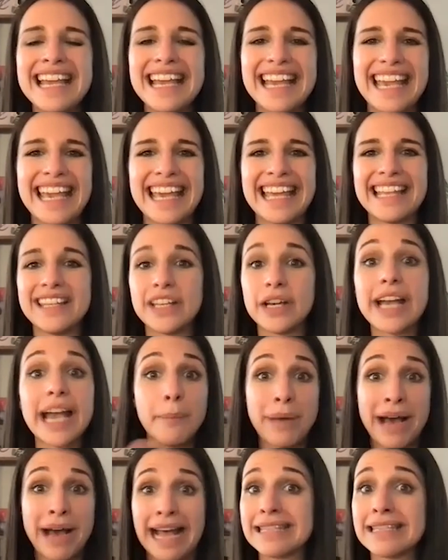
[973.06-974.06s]
the
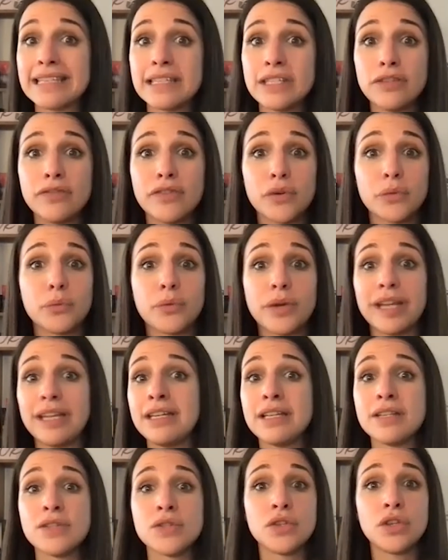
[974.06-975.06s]
capacity of our
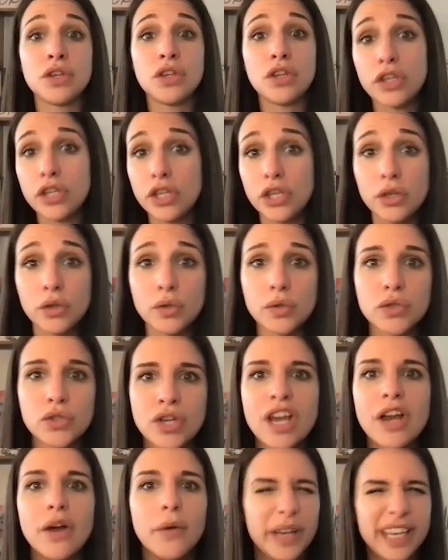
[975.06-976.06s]
brain is huge.